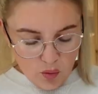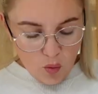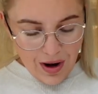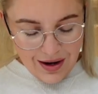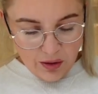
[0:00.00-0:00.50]

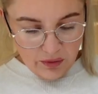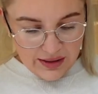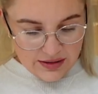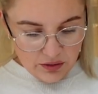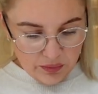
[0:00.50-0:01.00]
Wow,
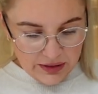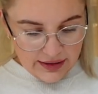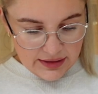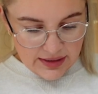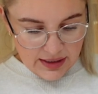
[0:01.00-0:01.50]
that's a good
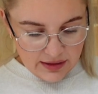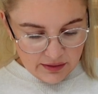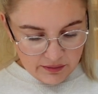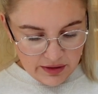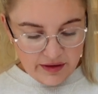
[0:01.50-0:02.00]
playlist that.
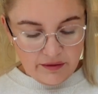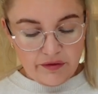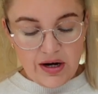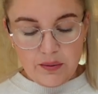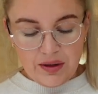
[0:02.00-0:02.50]
But I think
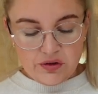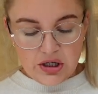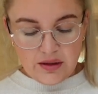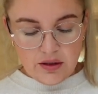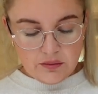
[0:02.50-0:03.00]
for now we'll have
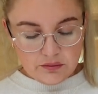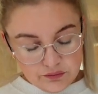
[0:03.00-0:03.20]
J-Lo.